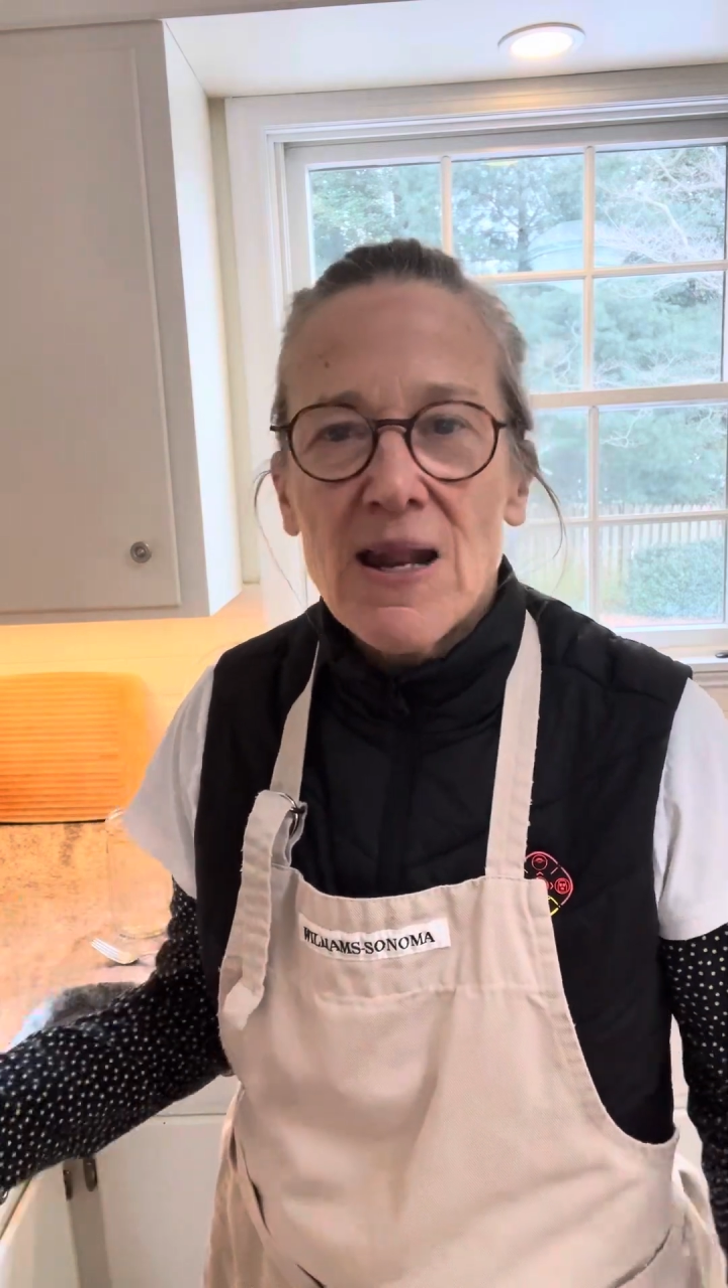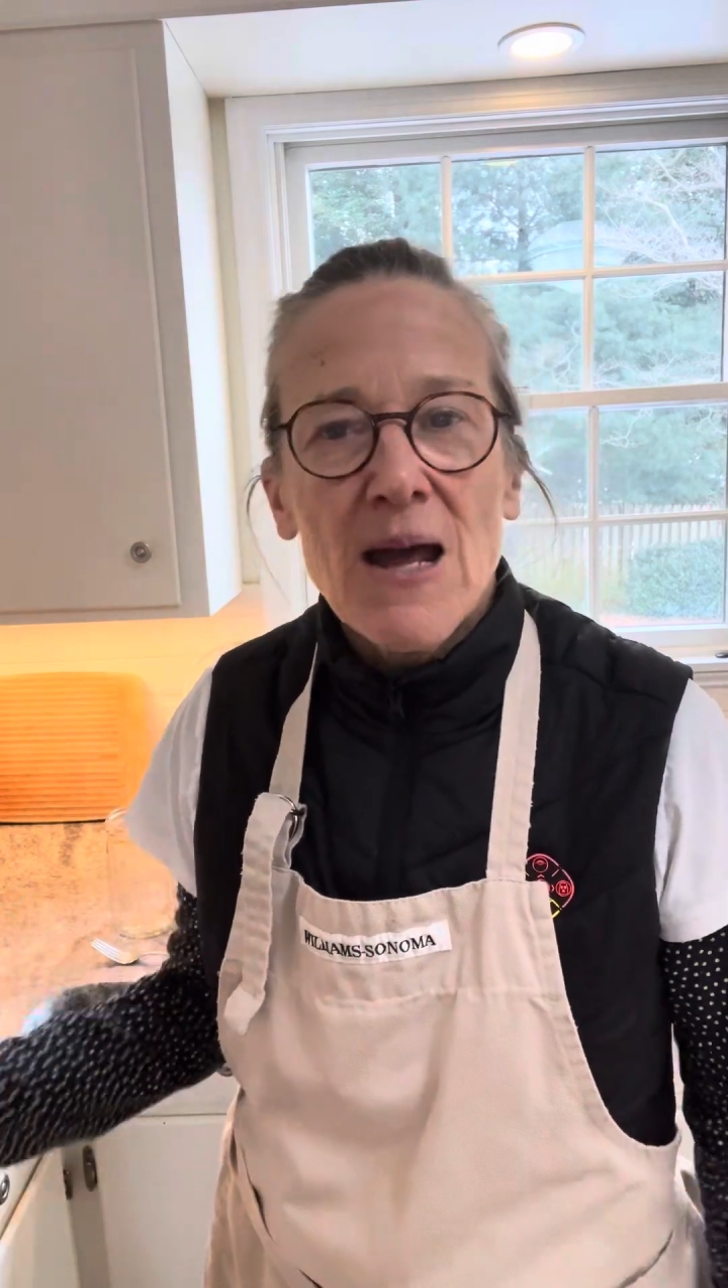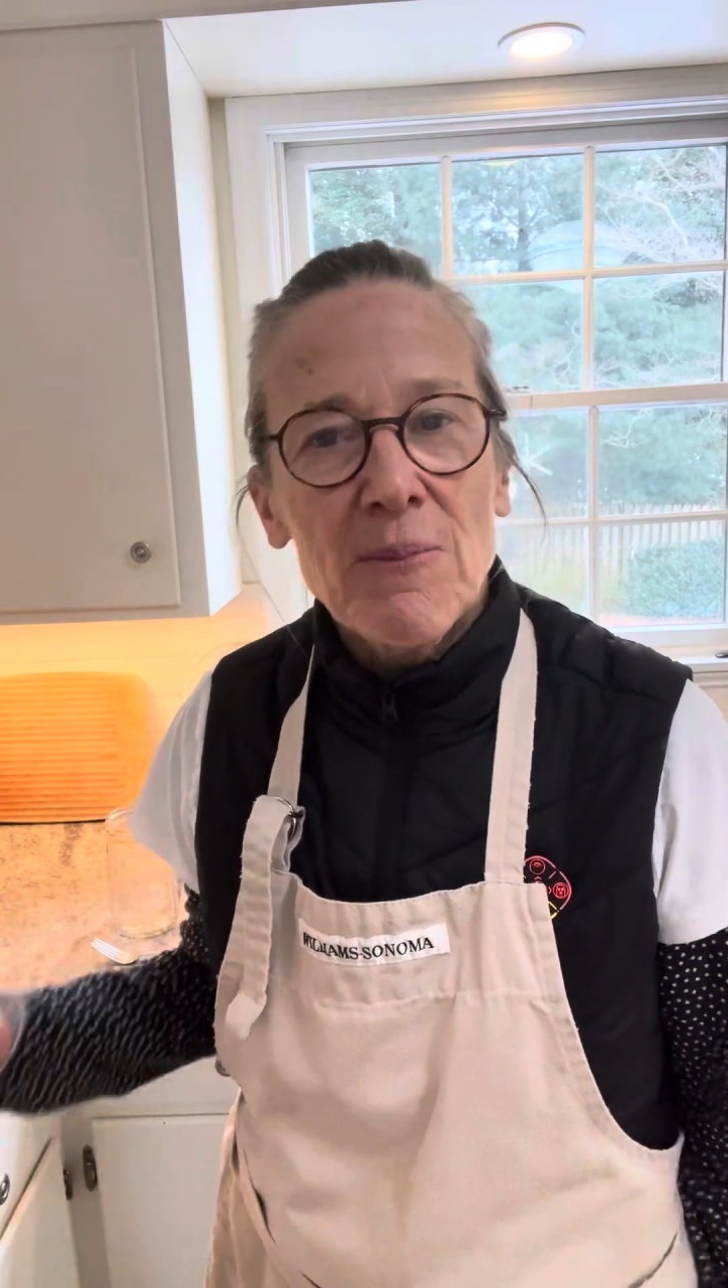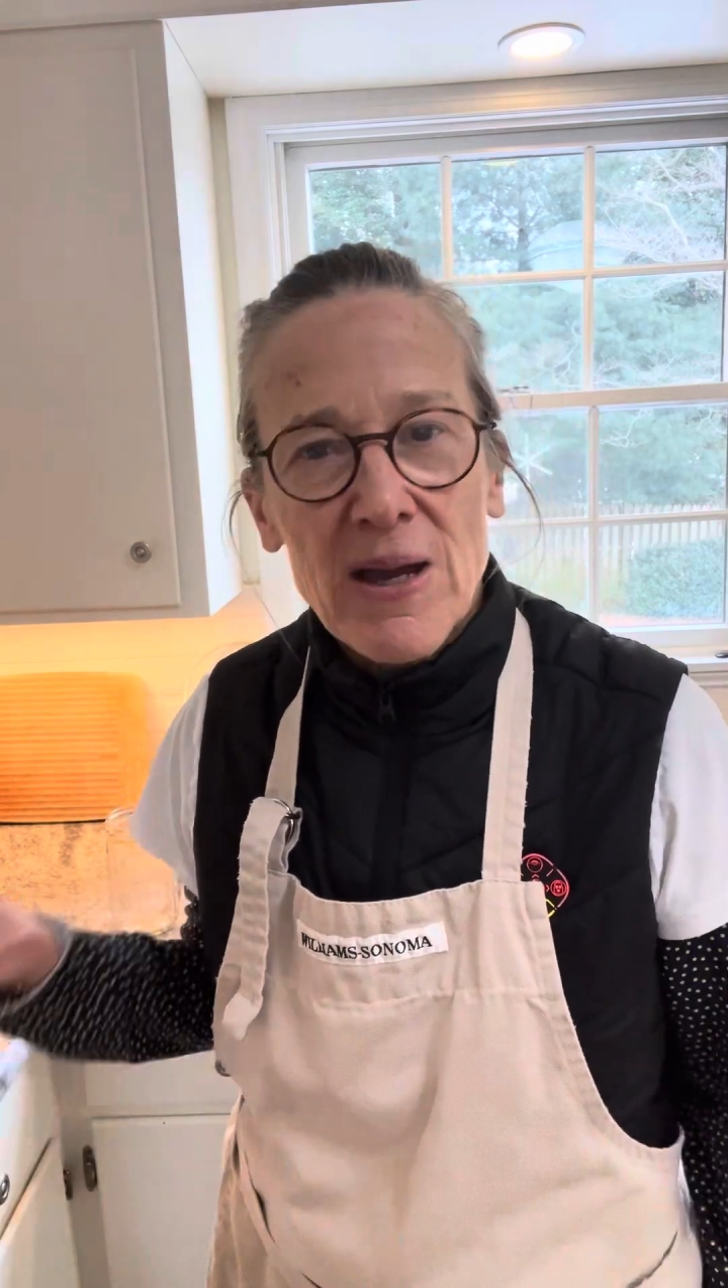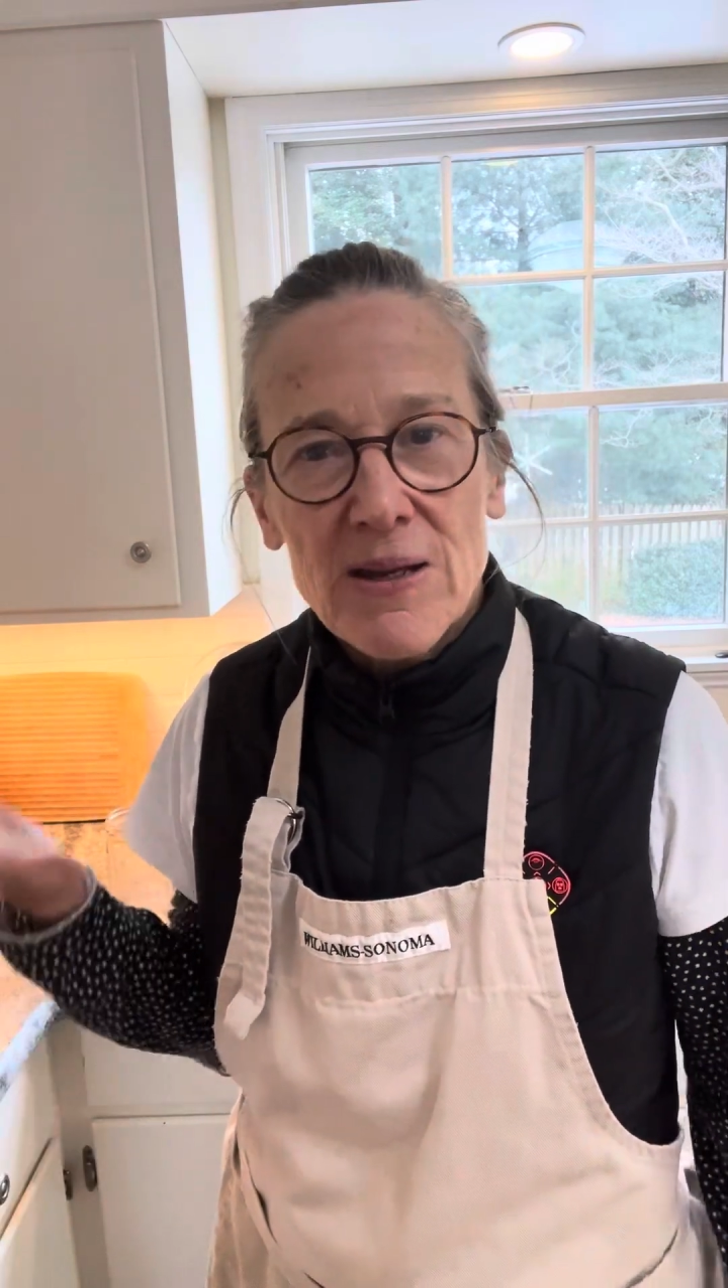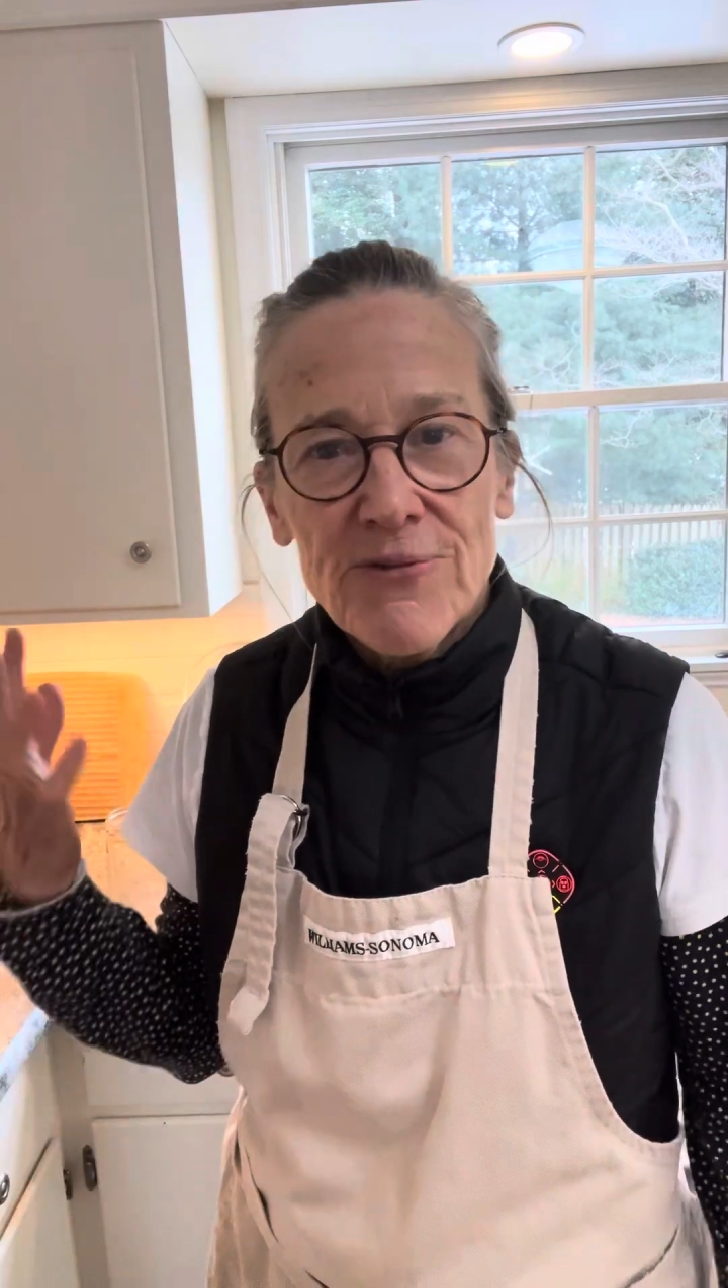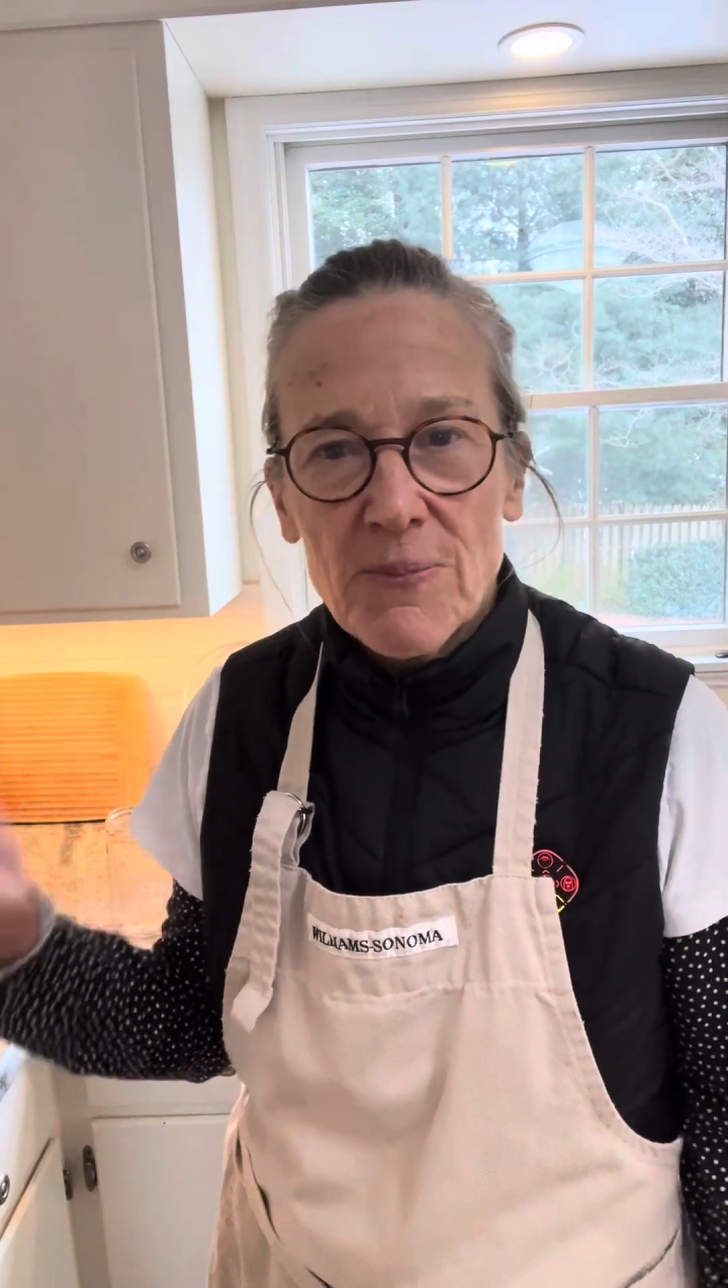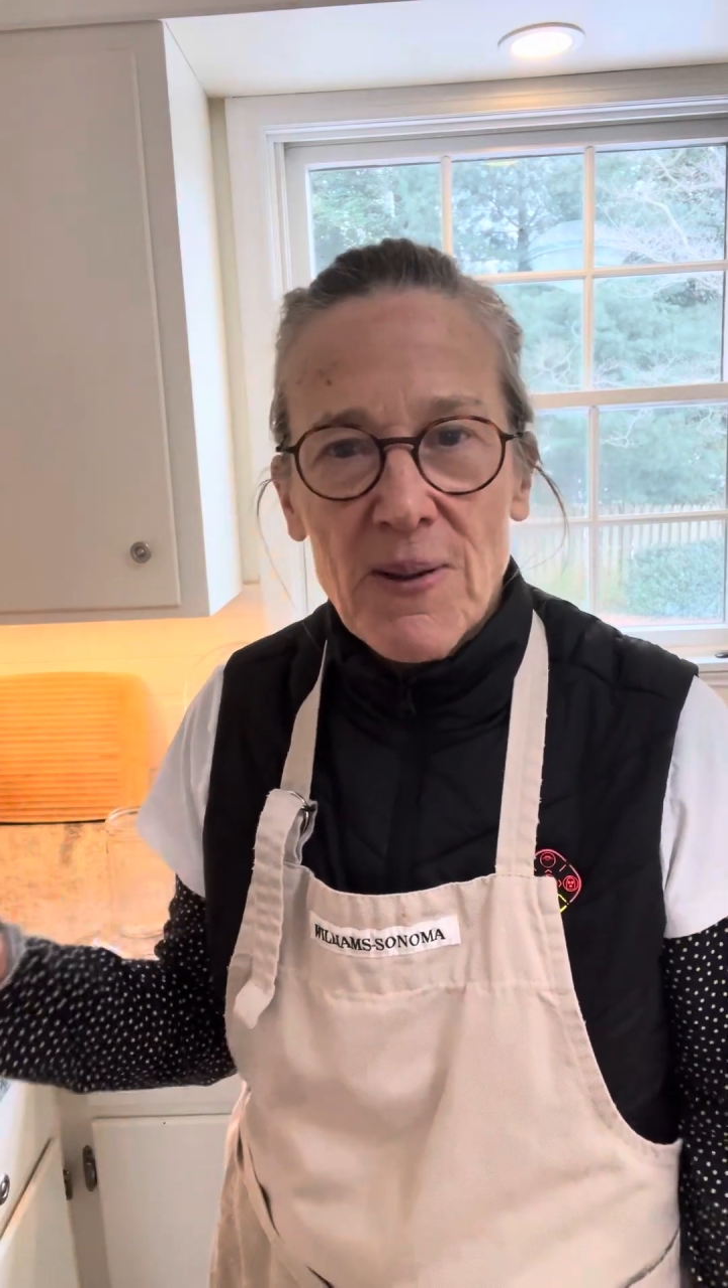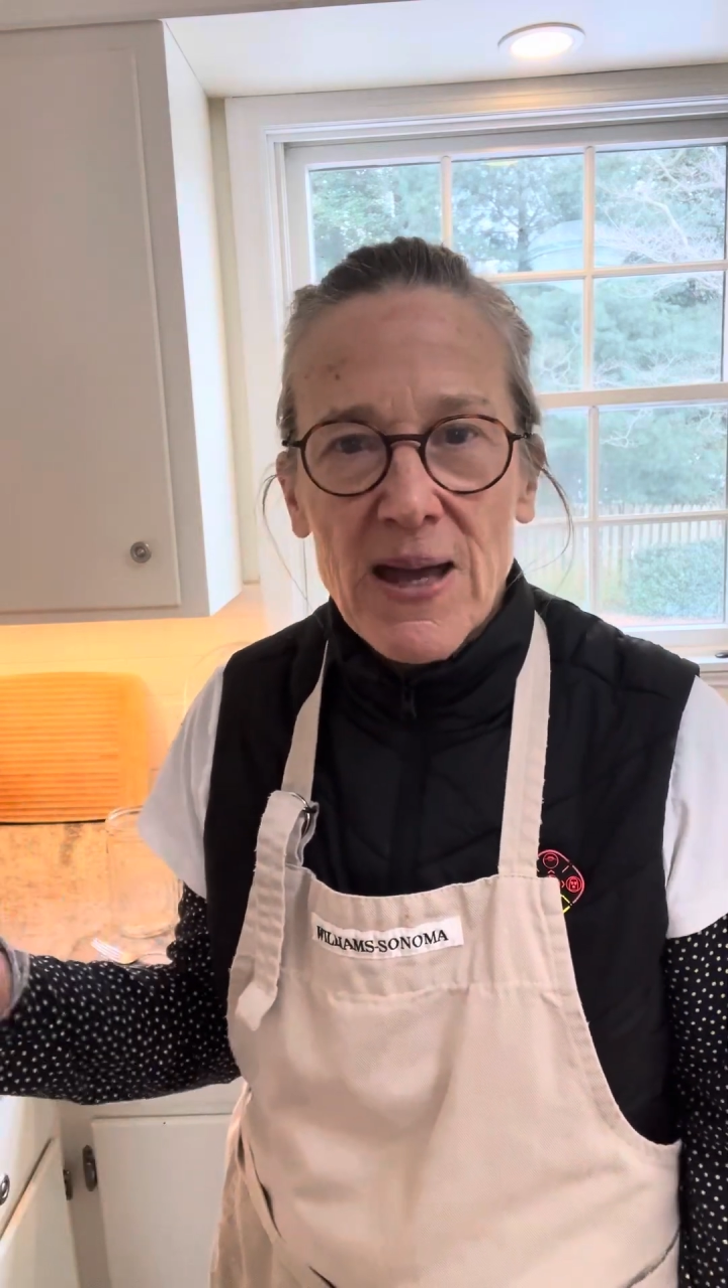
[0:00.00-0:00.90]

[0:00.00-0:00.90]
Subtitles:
I'm not going to feel bad